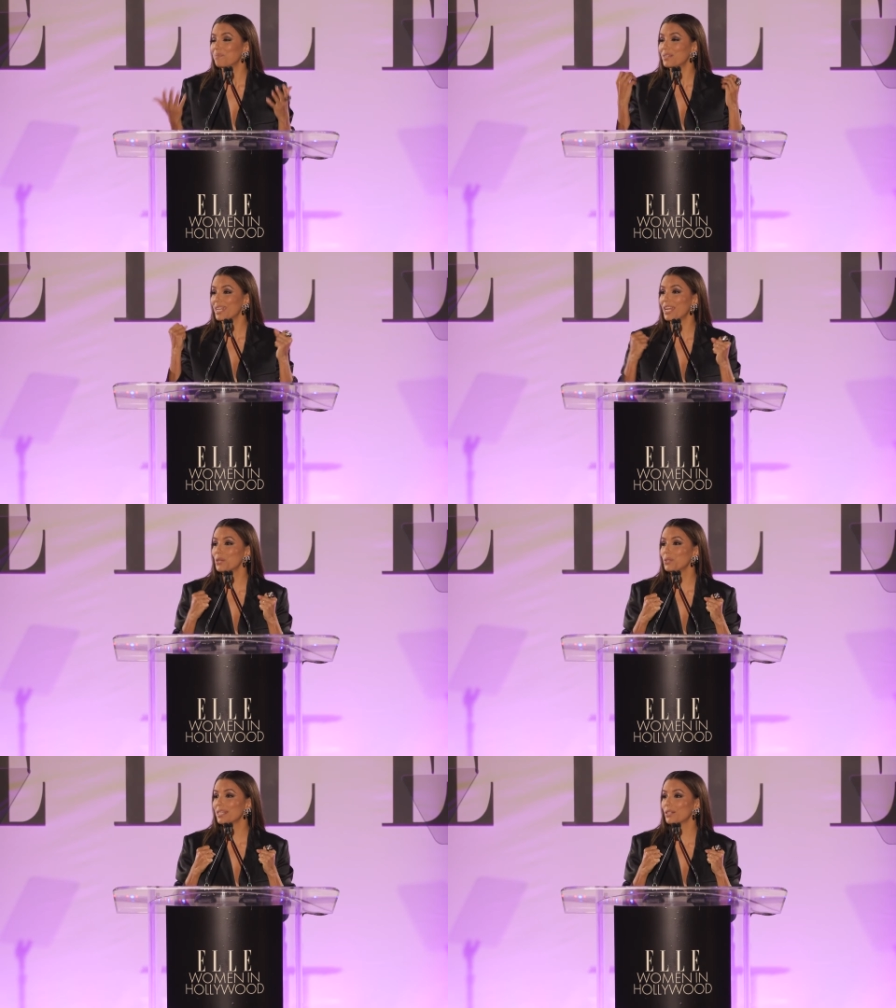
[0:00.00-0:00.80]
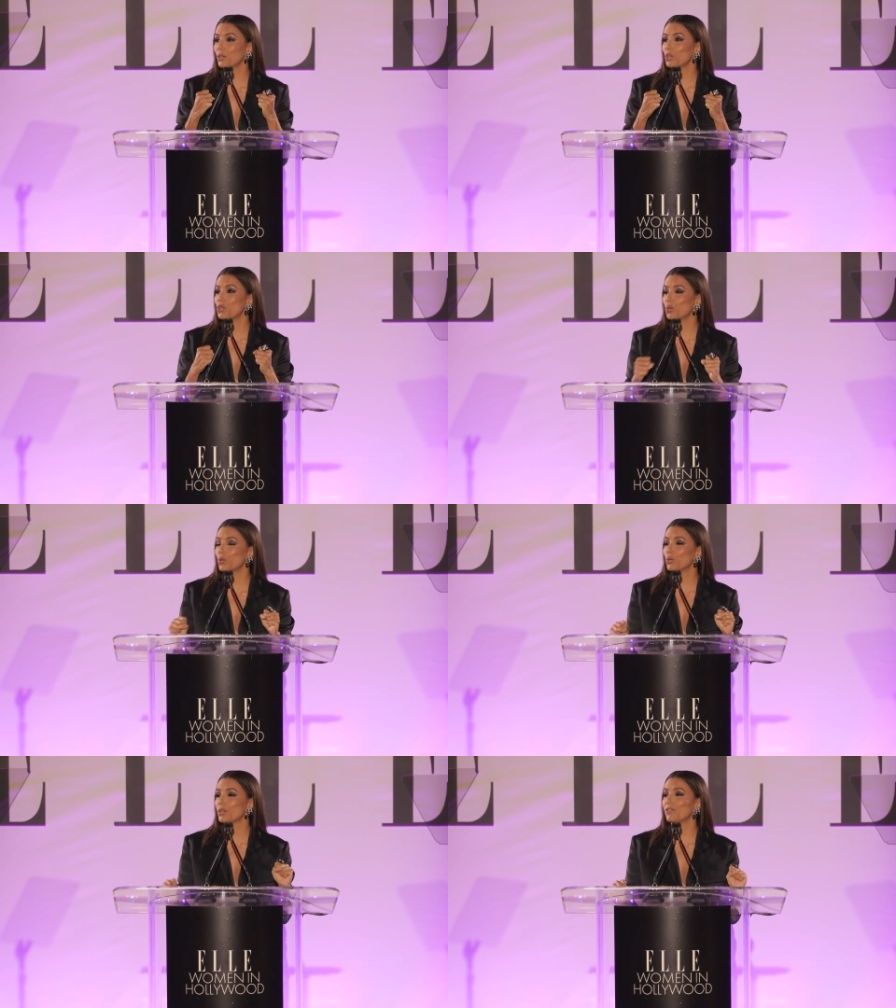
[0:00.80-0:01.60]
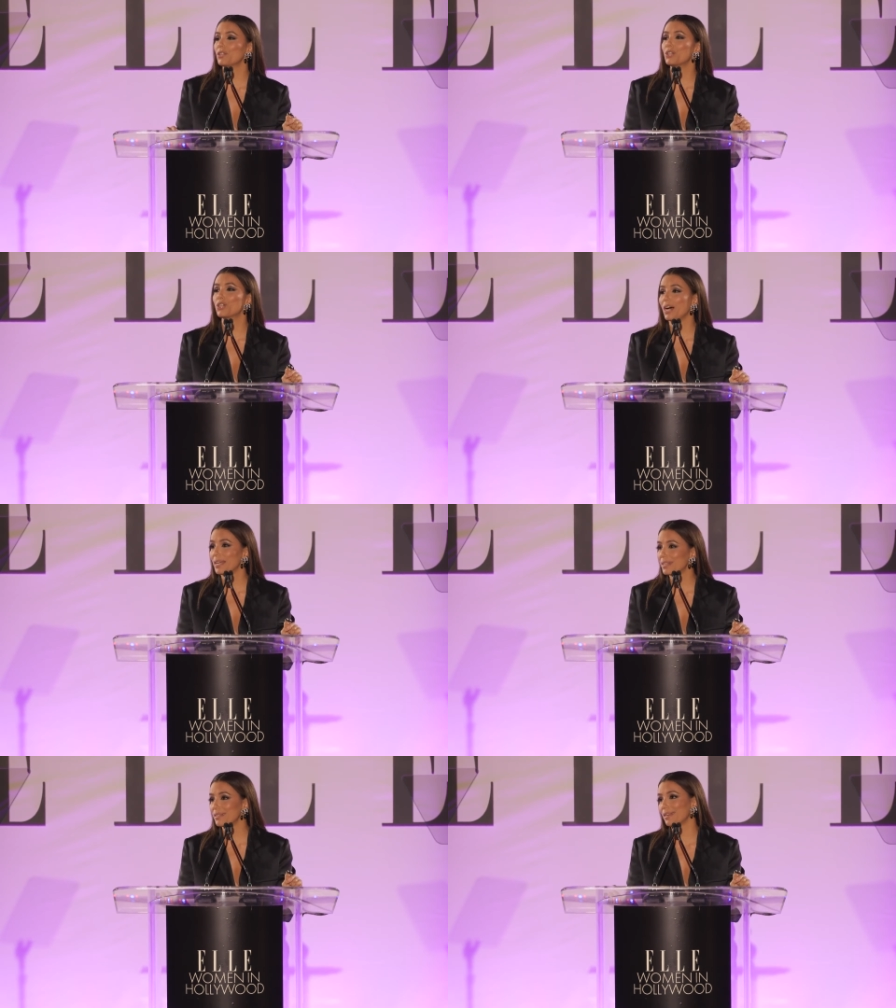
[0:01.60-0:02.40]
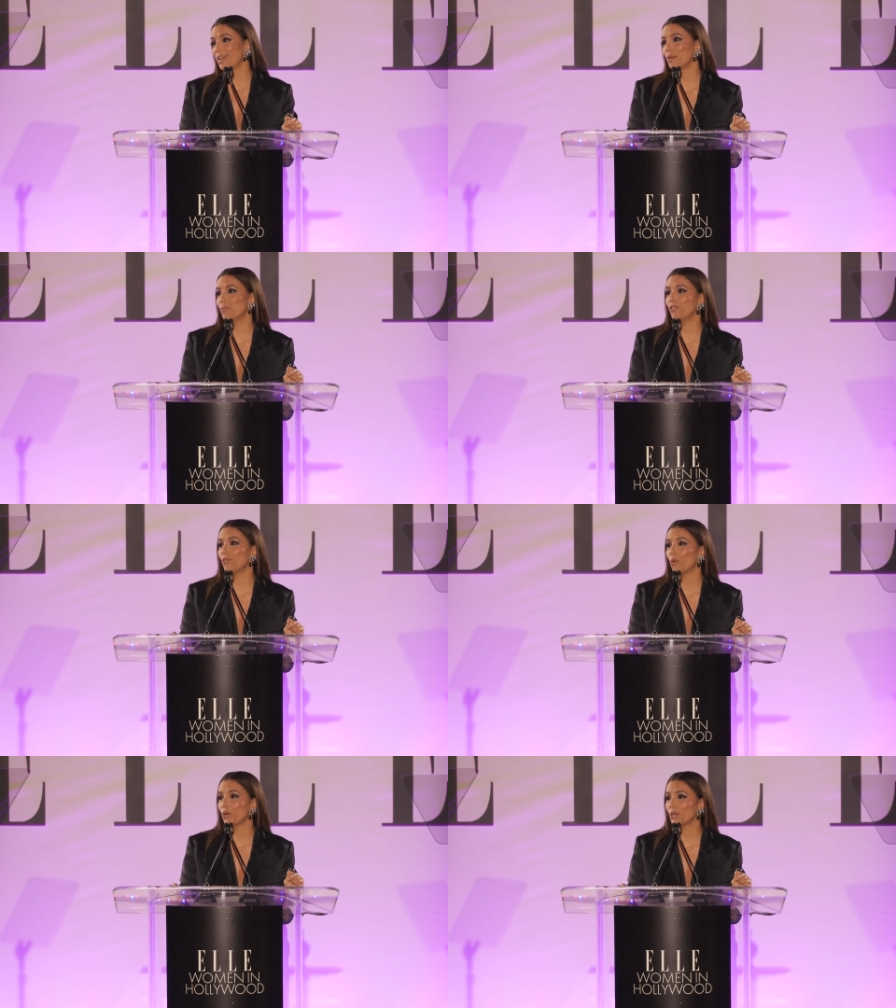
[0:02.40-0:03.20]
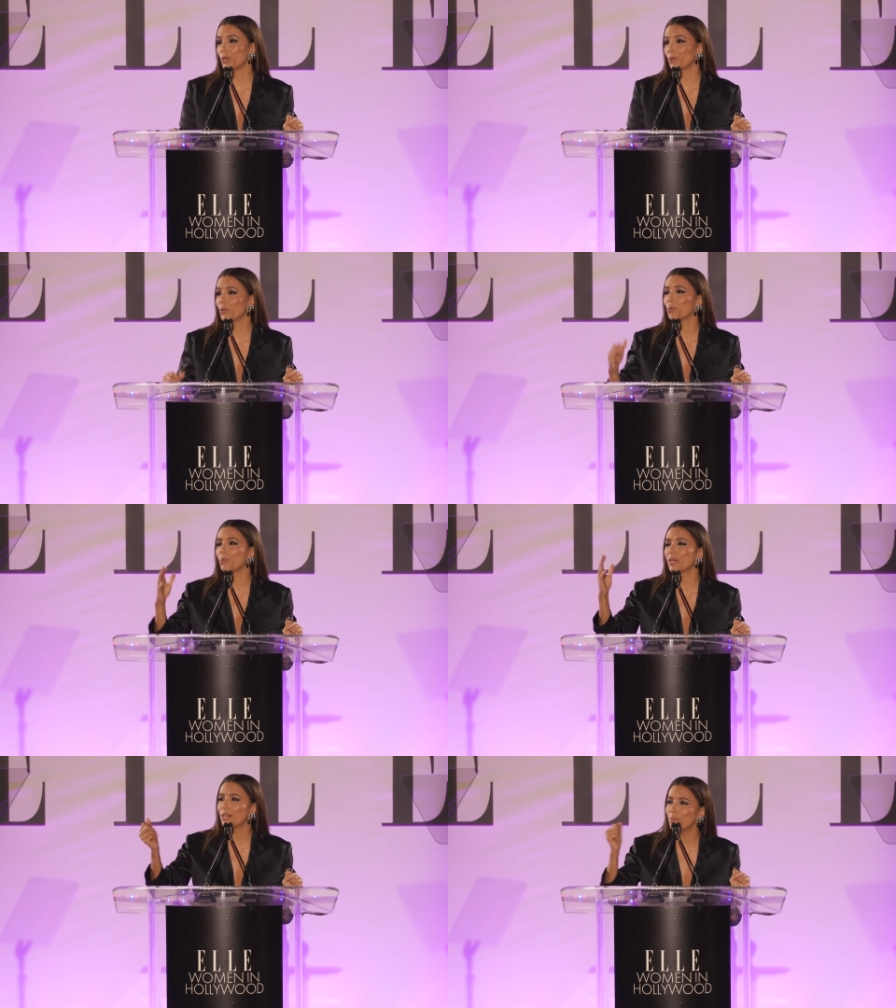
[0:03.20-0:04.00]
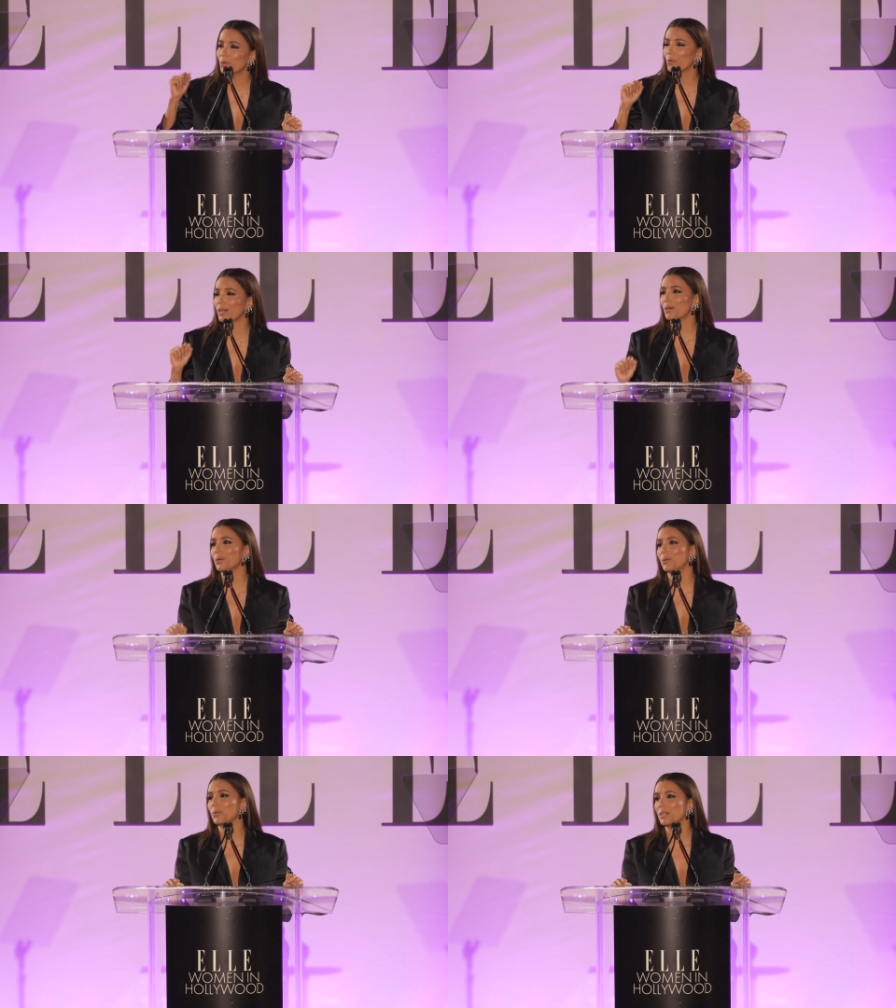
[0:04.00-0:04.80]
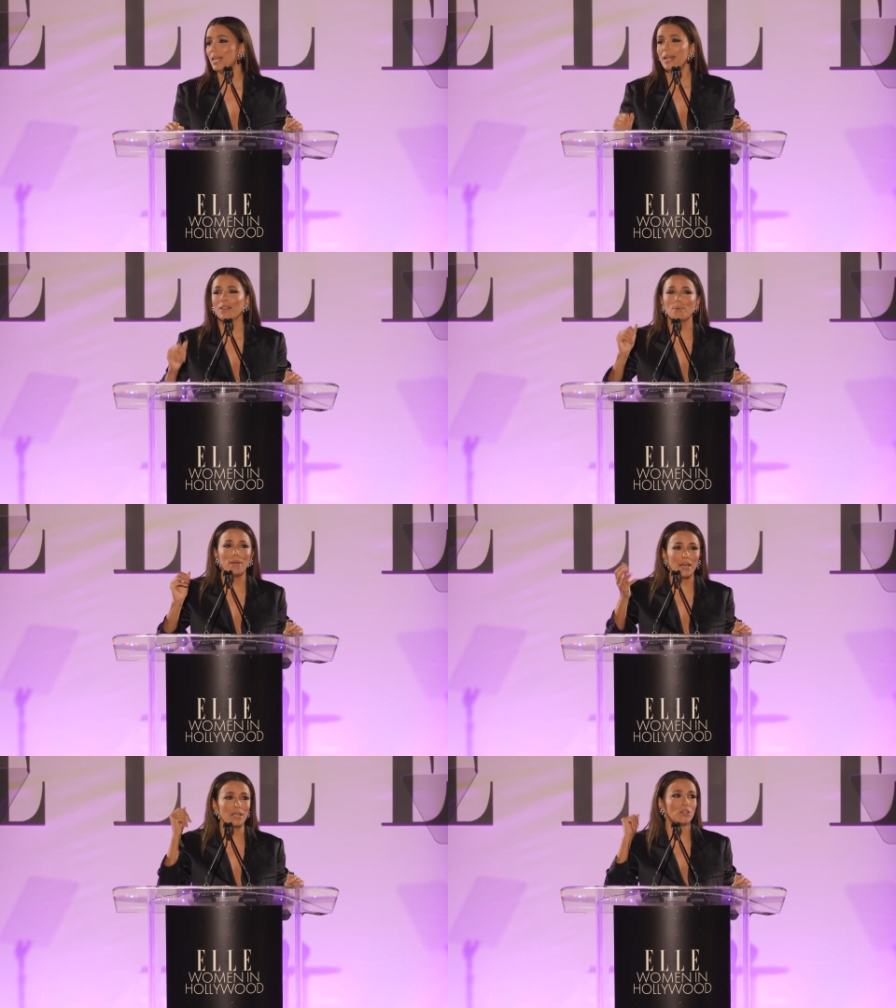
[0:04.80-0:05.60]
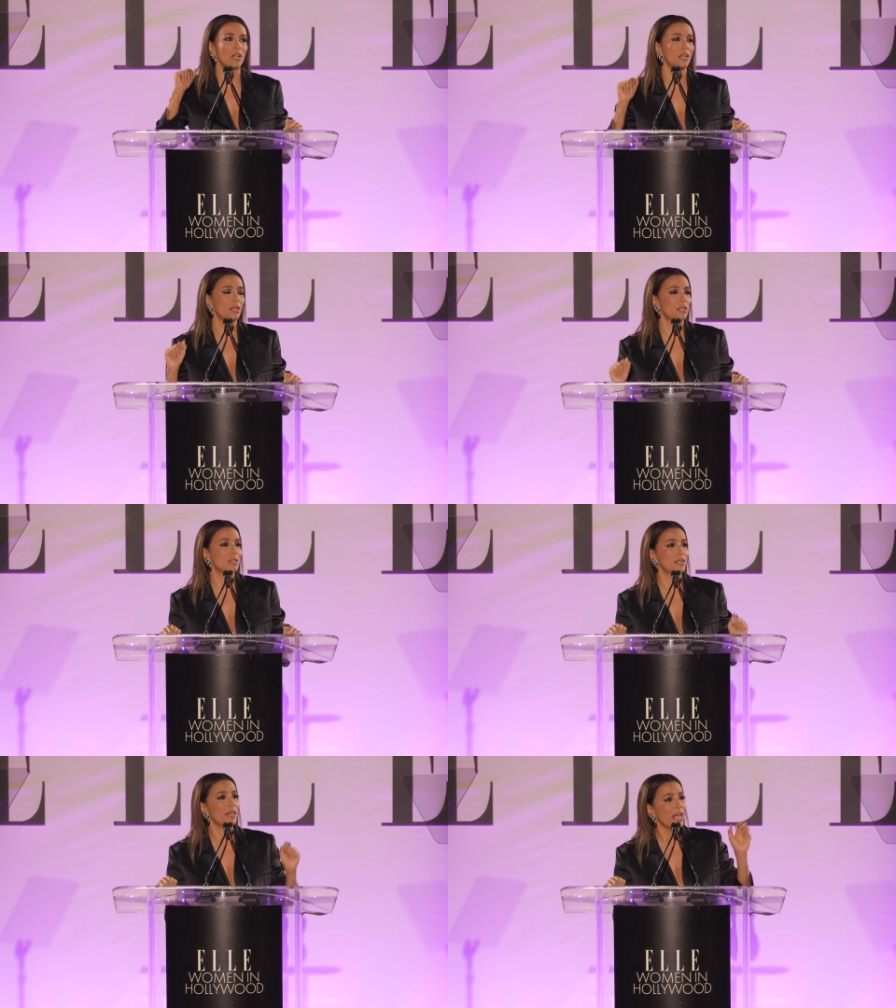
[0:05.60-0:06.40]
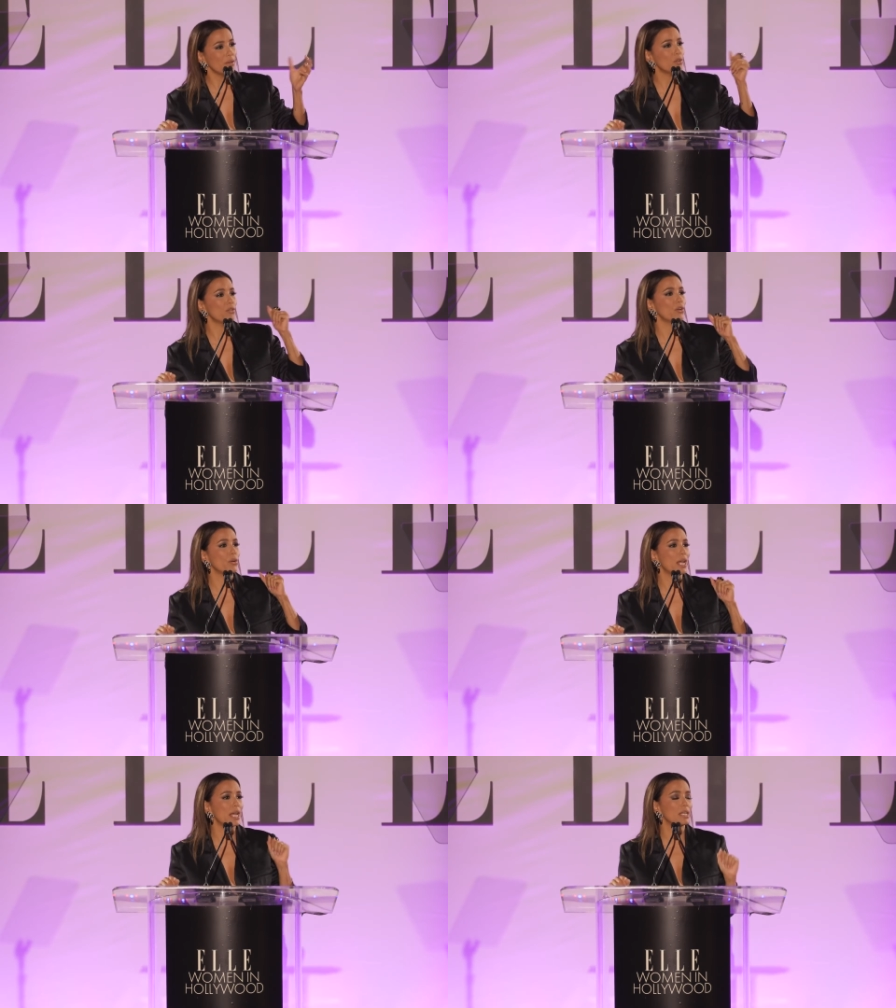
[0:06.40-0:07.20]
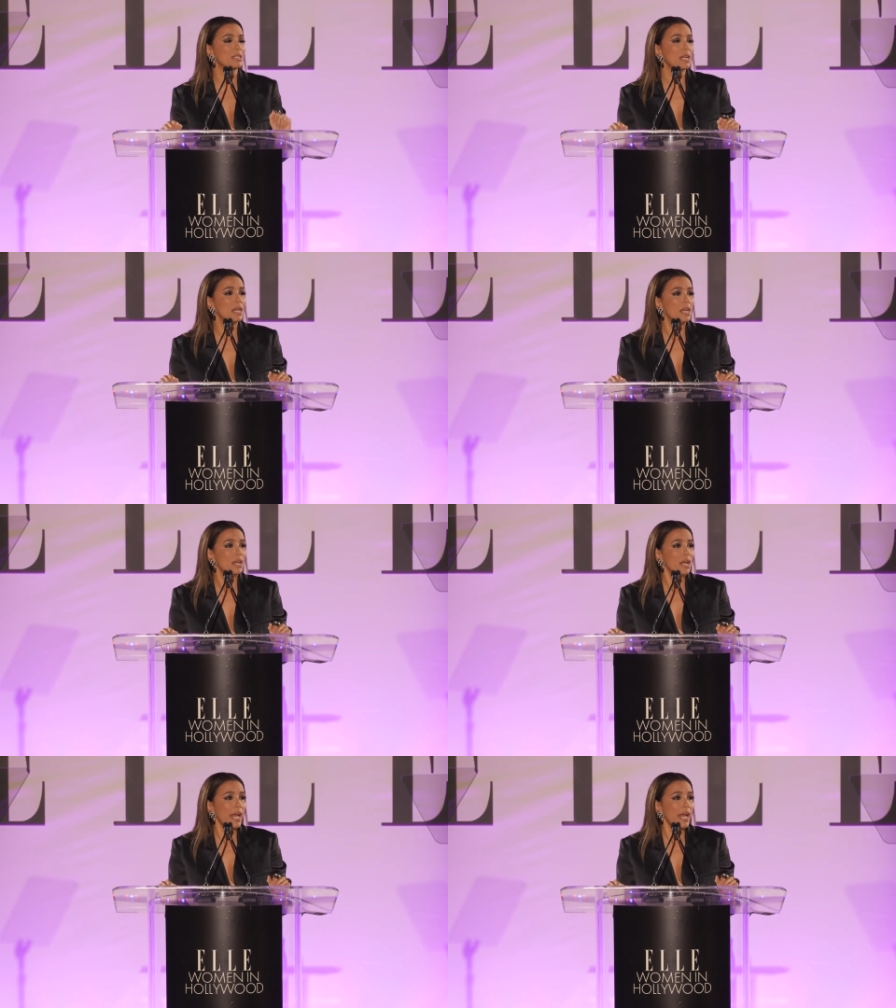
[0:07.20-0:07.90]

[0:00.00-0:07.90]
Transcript: Today, you stand on the shoulders of the giants that came before you the Rita Morenos, and the Patty Jenkins, and the Ava DuVernays.